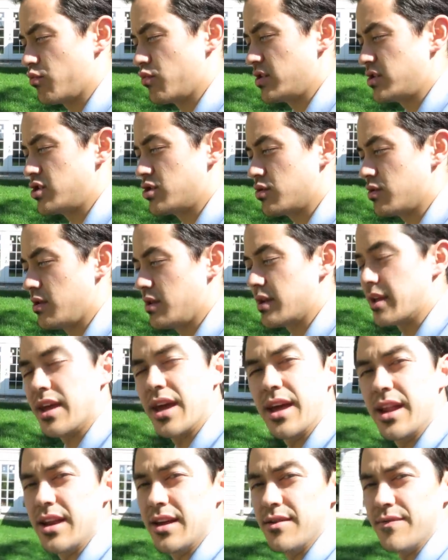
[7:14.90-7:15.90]
a ritual
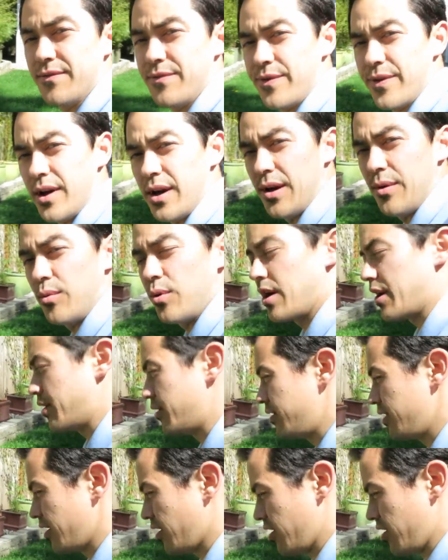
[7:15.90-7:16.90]
again of uh,
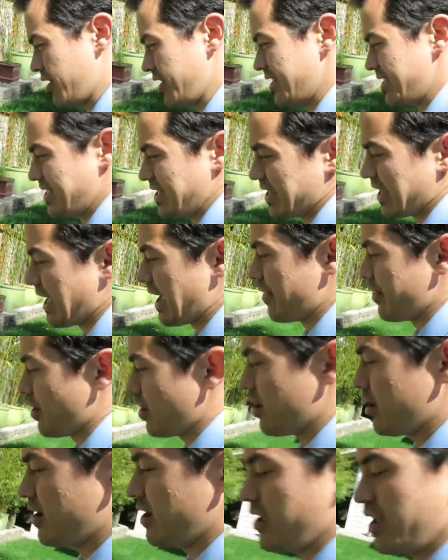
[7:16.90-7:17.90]
watering the garden together.